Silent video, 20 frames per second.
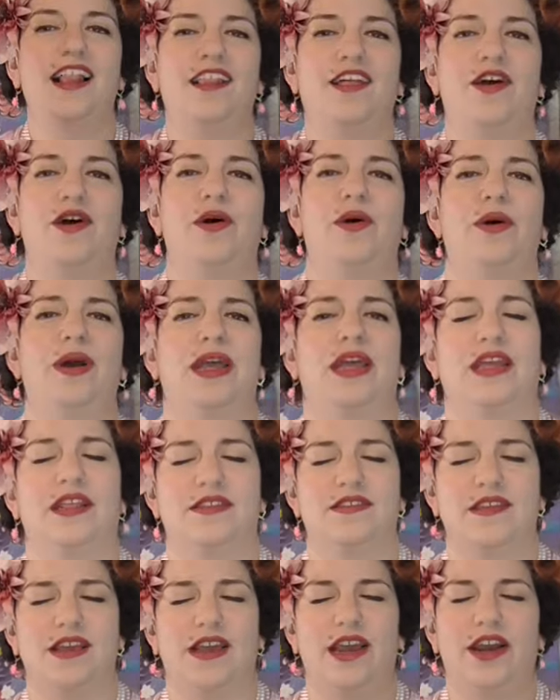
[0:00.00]
Hello,
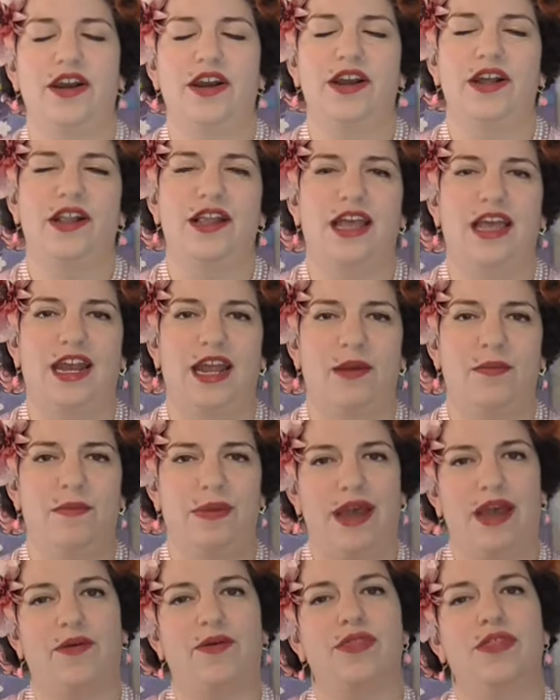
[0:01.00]
it's Ariel and I'm
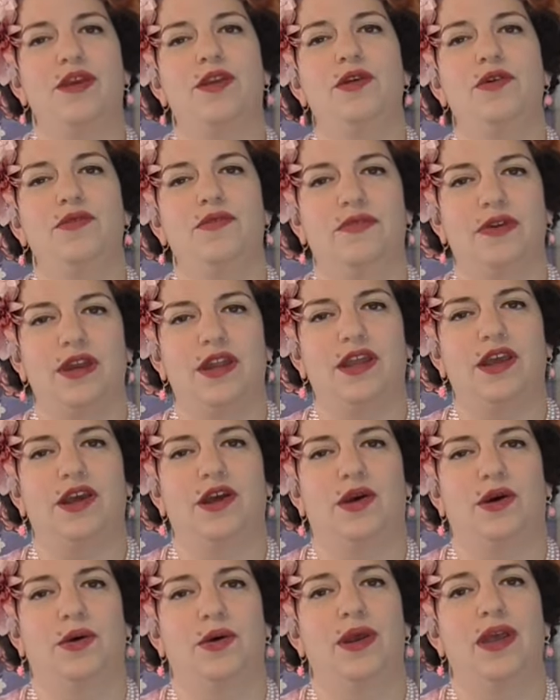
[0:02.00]
back with a new
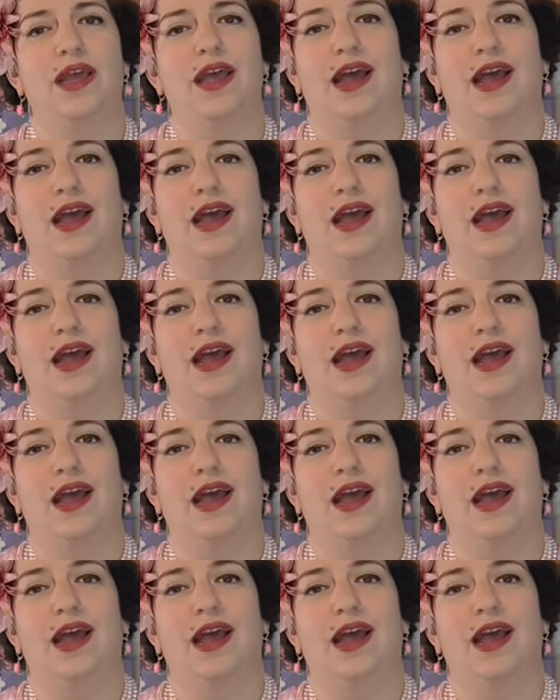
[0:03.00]
video.